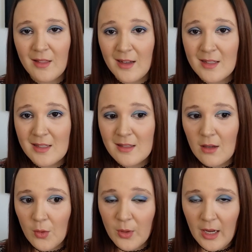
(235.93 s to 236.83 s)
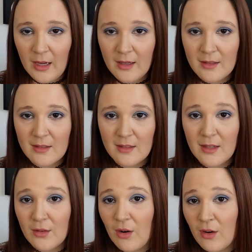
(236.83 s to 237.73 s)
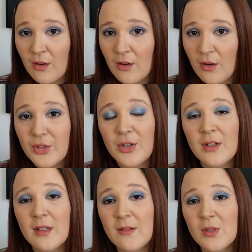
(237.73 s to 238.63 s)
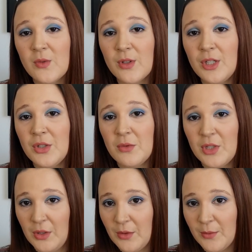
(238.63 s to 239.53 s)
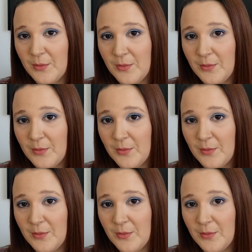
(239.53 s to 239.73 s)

That's okay. There are alternatives for you too.